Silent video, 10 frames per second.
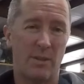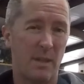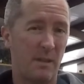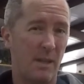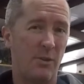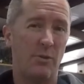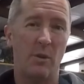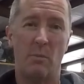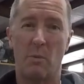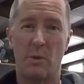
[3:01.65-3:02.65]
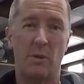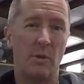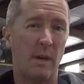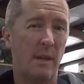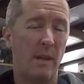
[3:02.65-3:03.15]
continue doing what we're
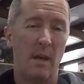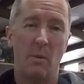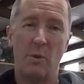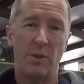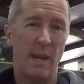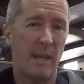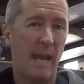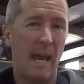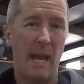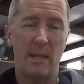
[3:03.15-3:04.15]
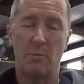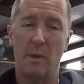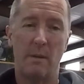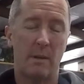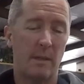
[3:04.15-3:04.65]
doing. We shake hands.
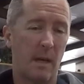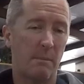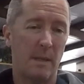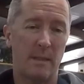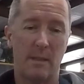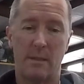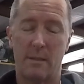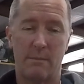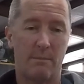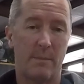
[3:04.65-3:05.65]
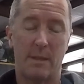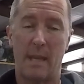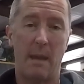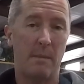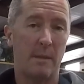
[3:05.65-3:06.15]
We conduct business the
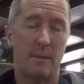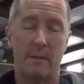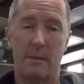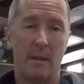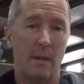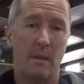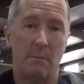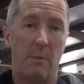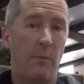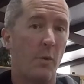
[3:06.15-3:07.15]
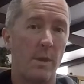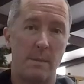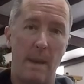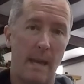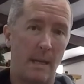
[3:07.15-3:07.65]
same as before this
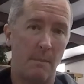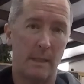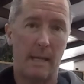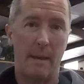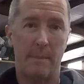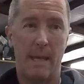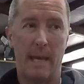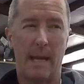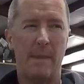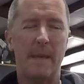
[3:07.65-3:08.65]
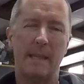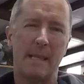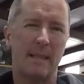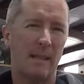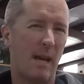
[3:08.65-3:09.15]
pandemic type thing. And I think
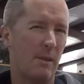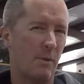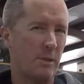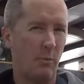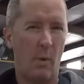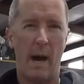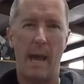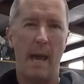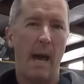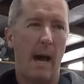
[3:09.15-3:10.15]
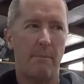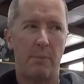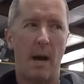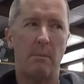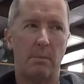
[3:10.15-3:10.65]
that's a lot of the reason why I've
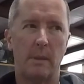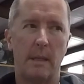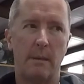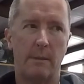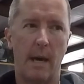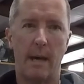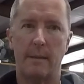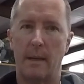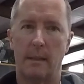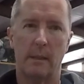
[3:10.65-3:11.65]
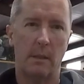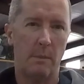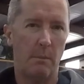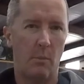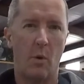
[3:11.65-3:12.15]
probably done a little
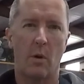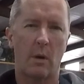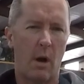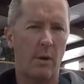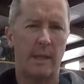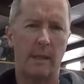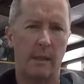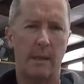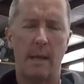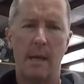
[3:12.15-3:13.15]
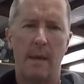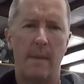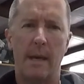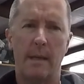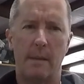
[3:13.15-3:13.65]
bit more car dealing
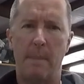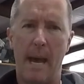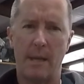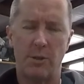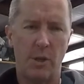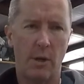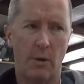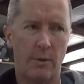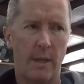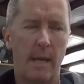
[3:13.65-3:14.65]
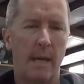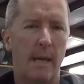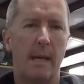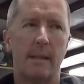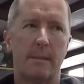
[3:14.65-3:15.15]
than in past years.
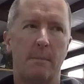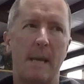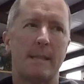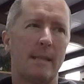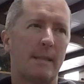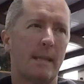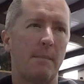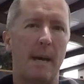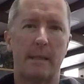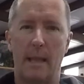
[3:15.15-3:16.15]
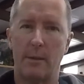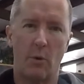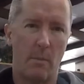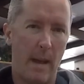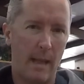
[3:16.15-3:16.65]
It's my sense to get back to like
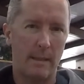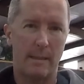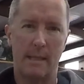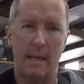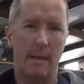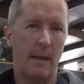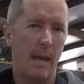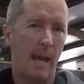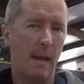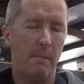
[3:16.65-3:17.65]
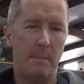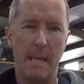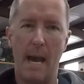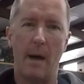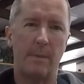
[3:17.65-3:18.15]
normalcy and
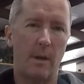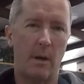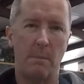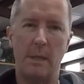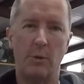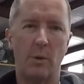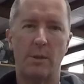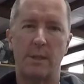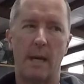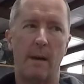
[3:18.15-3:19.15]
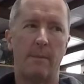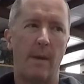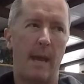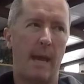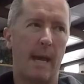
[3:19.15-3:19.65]
be out there and be doing stuff.
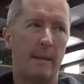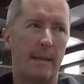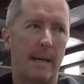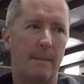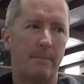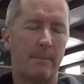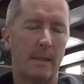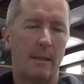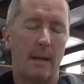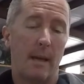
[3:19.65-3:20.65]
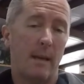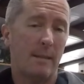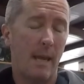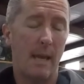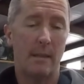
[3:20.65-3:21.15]
And I gotta
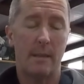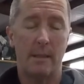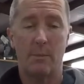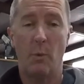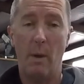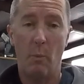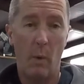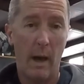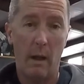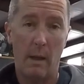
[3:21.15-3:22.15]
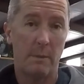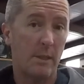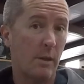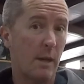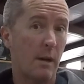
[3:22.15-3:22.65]
say, it's went well. I'm
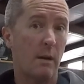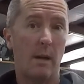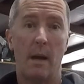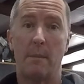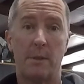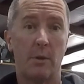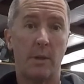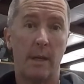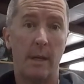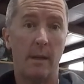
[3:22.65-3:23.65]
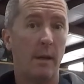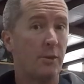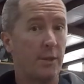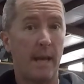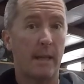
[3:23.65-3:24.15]
still here. I'm still good.
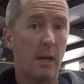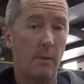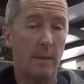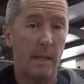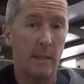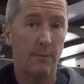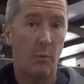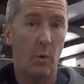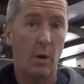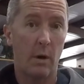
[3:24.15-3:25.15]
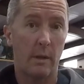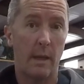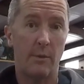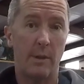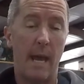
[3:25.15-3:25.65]
Just had a COVID test for work
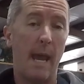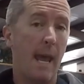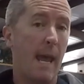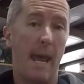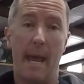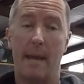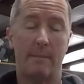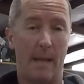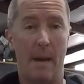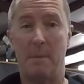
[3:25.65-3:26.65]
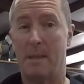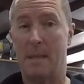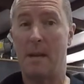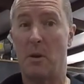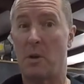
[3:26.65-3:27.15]
the other day, and happy to
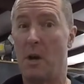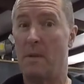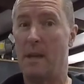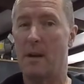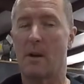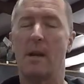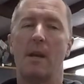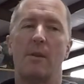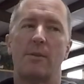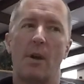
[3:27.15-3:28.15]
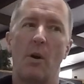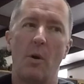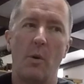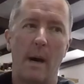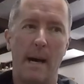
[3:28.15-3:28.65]
say no COVID here. So